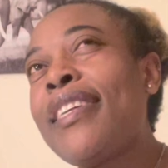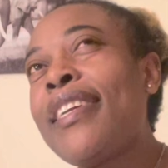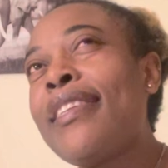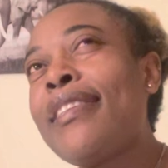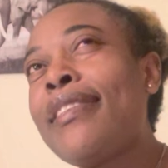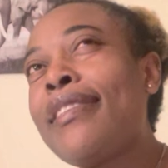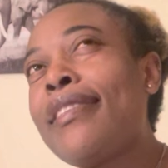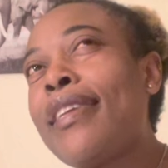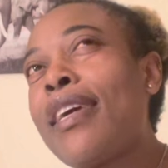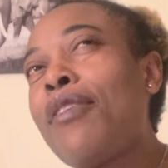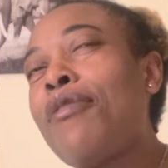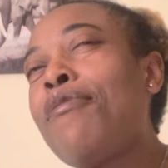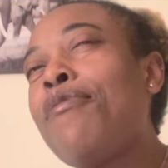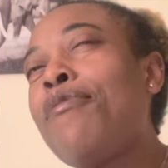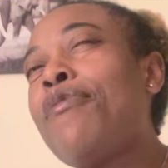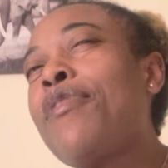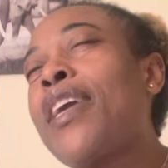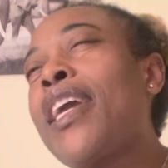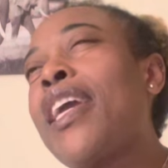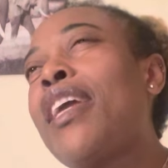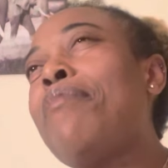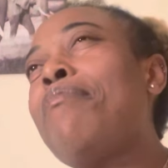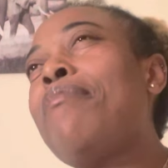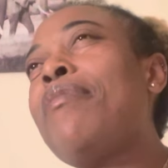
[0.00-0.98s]
itself
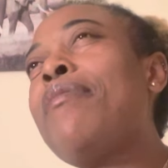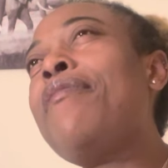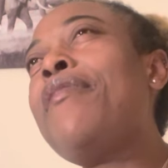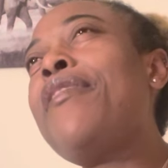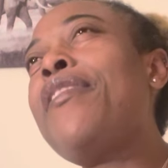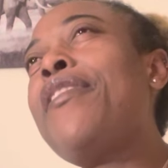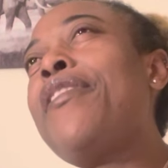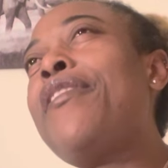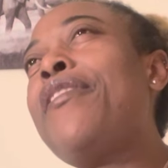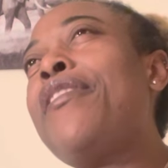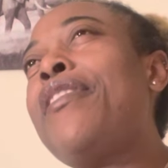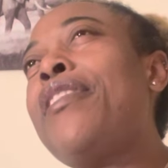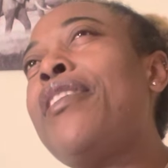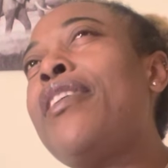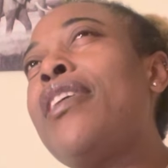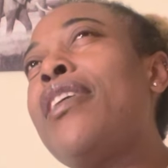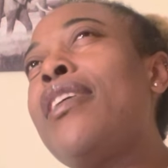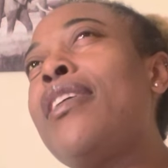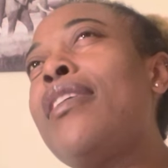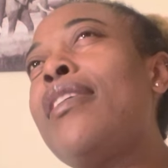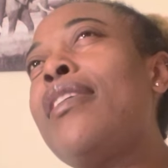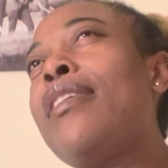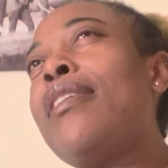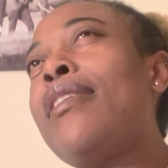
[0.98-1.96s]
can be
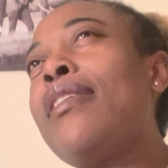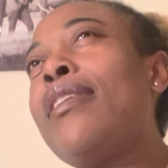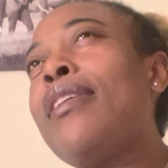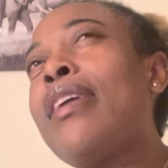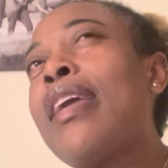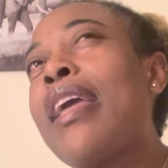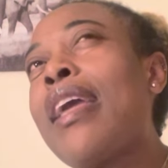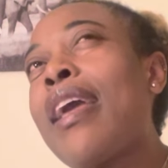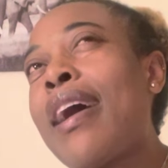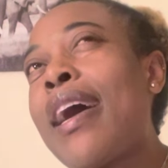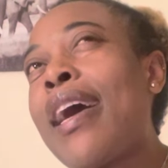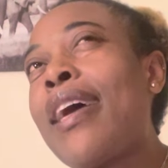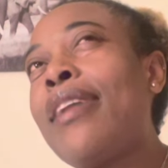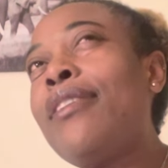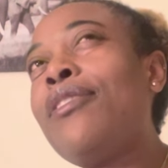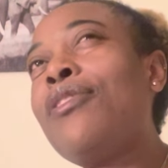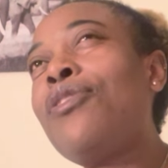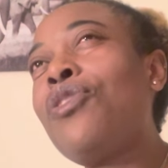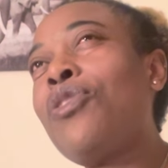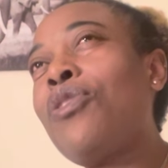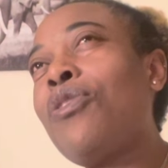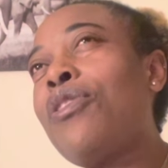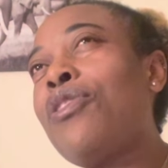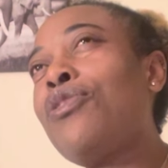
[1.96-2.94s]
very, a hard
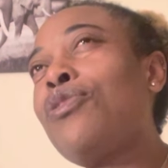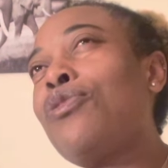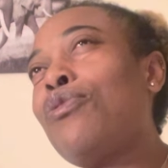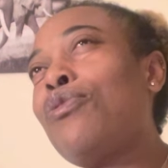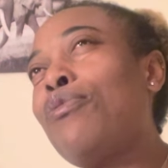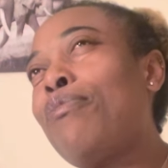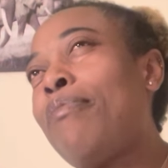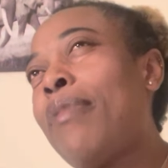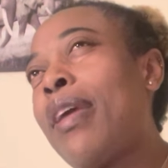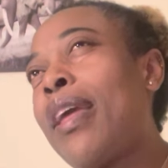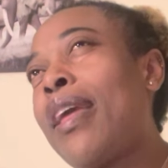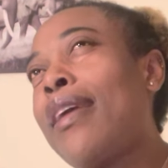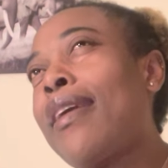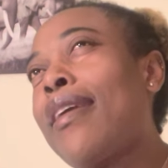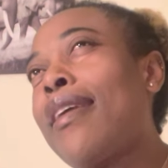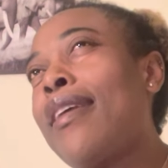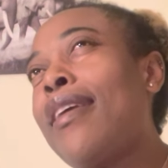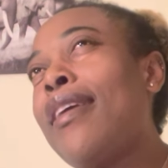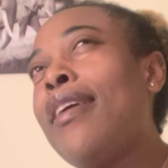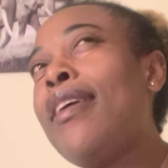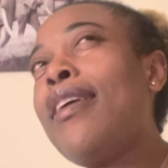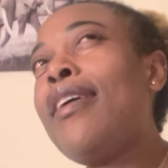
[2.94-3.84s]
choice to make.